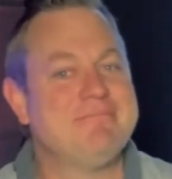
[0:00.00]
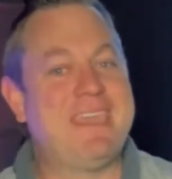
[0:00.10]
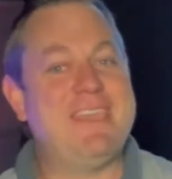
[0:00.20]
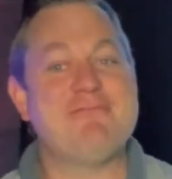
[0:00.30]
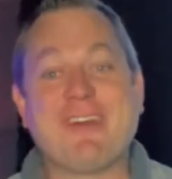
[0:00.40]

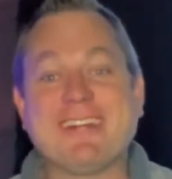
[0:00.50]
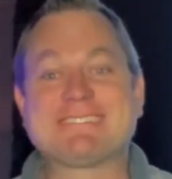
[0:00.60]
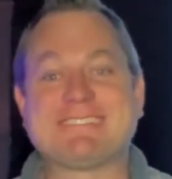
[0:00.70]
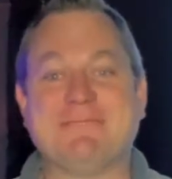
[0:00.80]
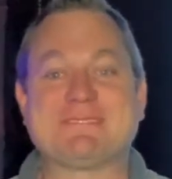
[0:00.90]
He
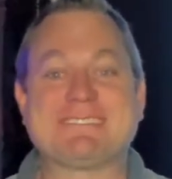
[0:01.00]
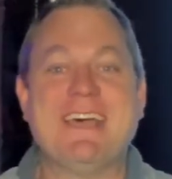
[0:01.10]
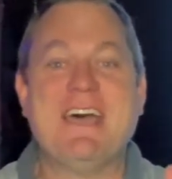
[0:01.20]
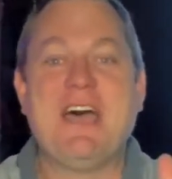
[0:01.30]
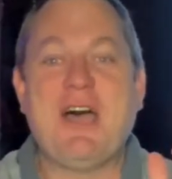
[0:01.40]
worships
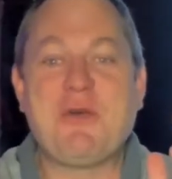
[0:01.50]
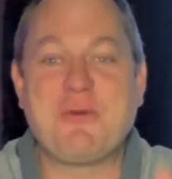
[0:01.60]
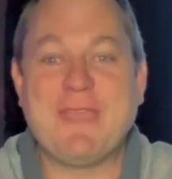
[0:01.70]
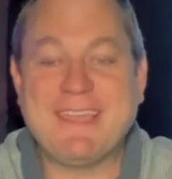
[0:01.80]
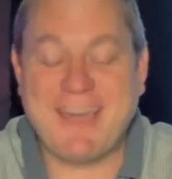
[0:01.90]
a
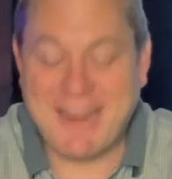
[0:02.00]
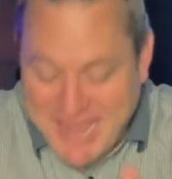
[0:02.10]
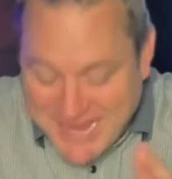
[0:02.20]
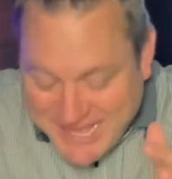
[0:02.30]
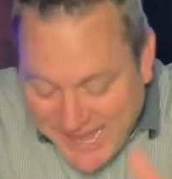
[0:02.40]
weak God,
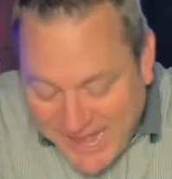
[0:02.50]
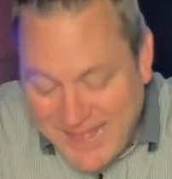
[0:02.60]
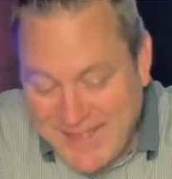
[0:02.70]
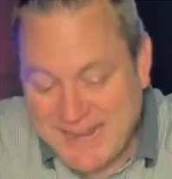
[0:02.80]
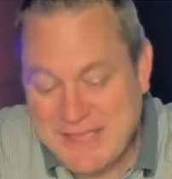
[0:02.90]
a
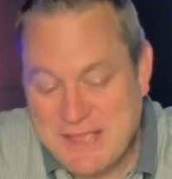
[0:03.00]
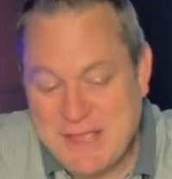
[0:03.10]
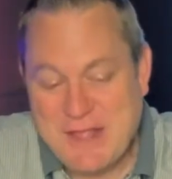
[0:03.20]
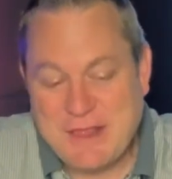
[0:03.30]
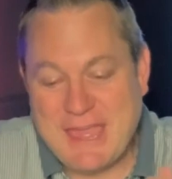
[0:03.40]
God
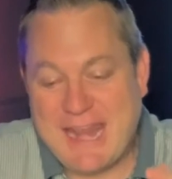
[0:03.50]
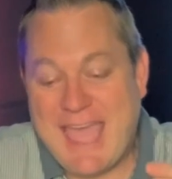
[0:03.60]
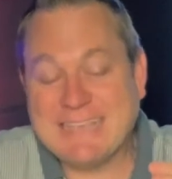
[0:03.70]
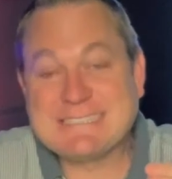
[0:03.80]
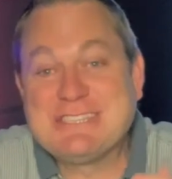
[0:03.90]
that
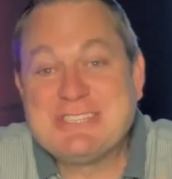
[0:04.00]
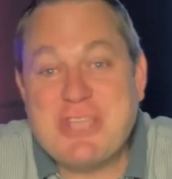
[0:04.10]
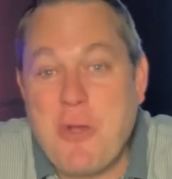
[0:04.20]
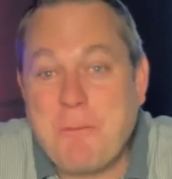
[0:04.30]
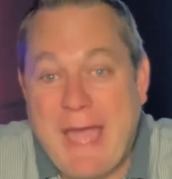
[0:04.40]
has
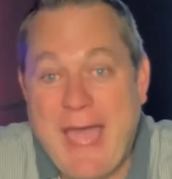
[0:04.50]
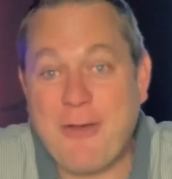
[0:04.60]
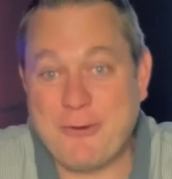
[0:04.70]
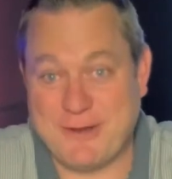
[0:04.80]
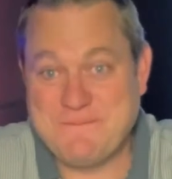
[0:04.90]
no
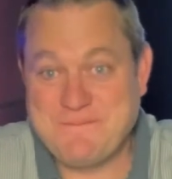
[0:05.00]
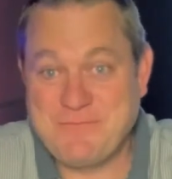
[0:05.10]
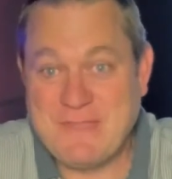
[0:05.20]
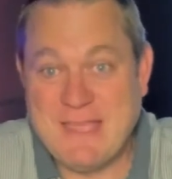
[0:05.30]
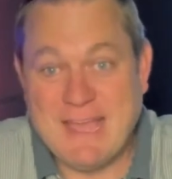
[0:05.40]
power,
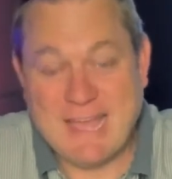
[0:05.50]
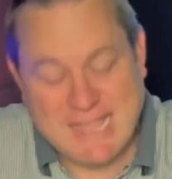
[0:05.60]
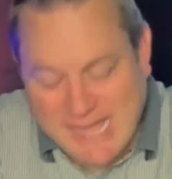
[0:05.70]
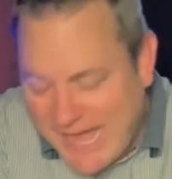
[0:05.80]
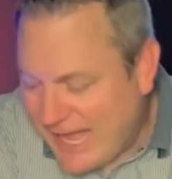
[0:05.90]
a
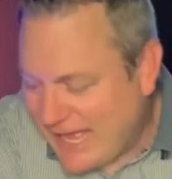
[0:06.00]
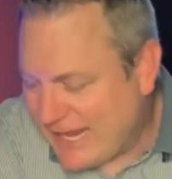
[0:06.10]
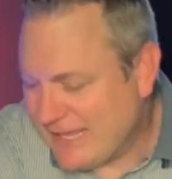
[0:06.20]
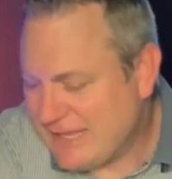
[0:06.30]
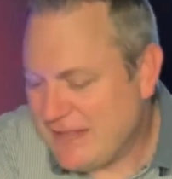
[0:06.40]

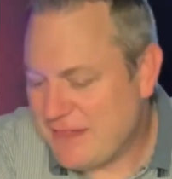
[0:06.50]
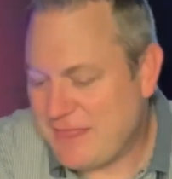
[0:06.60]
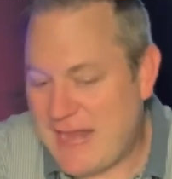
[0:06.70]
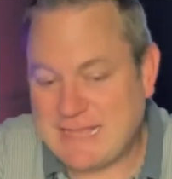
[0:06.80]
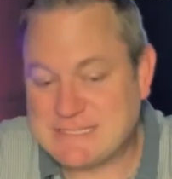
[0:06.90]
God
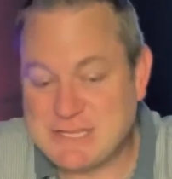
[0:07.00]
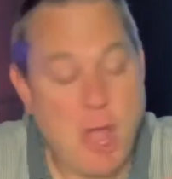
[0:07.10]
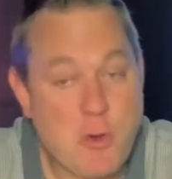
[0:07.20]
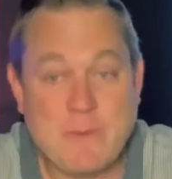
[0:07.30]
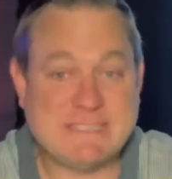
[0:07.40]
that has
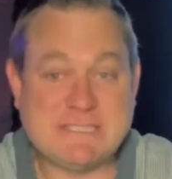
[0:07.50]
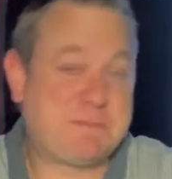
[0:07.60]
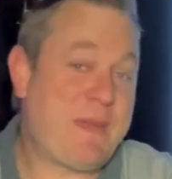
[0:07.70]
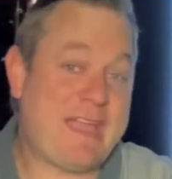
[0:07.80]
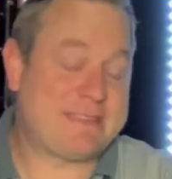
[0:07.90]
no
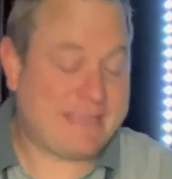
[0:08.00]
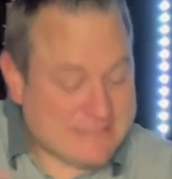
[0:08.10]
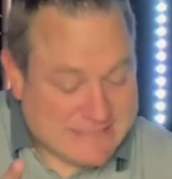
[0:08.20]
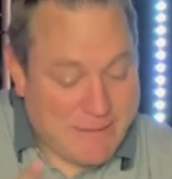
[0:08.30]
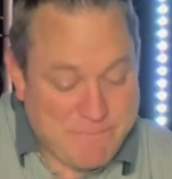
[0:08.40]
respect
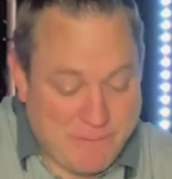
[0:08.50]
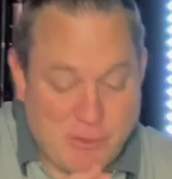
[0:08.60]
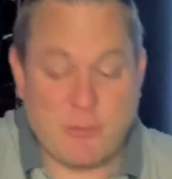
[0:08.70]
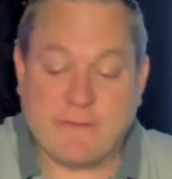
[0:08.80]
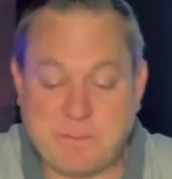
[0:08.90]
except for
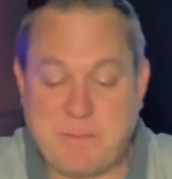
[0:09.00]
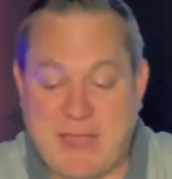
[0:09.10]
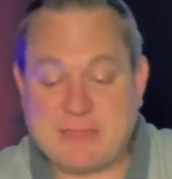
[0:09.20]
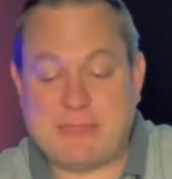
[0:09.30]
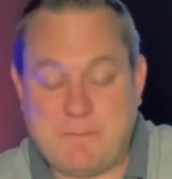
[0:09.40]
the
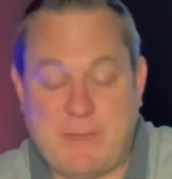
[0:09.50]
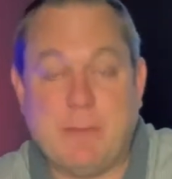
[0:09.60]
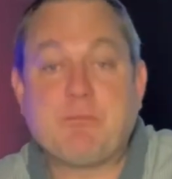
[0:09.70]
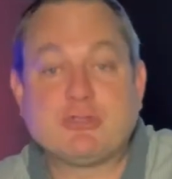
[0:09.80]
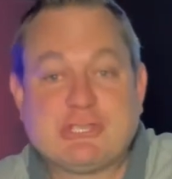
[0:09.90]
respect that
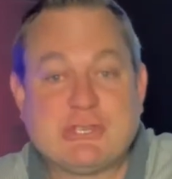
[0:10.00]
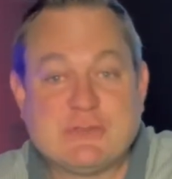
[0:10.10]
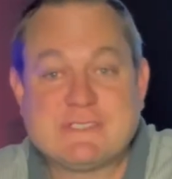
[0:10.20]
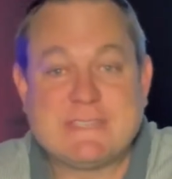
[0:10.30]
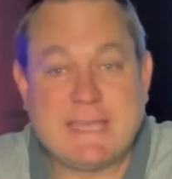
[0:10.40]
people
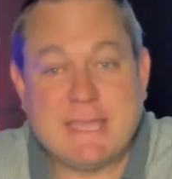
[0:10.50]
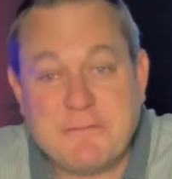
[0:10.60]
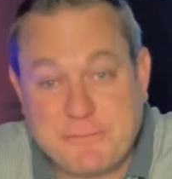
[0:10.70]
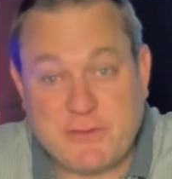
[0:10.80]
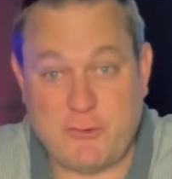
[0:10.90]
choose to
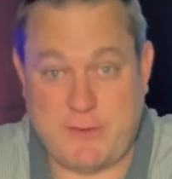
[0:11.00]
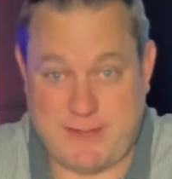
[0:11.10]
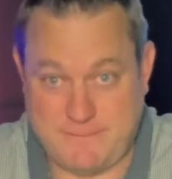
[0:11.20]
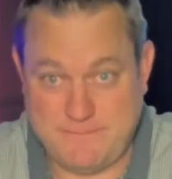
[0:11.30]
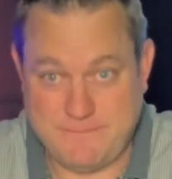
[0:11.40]
give to it.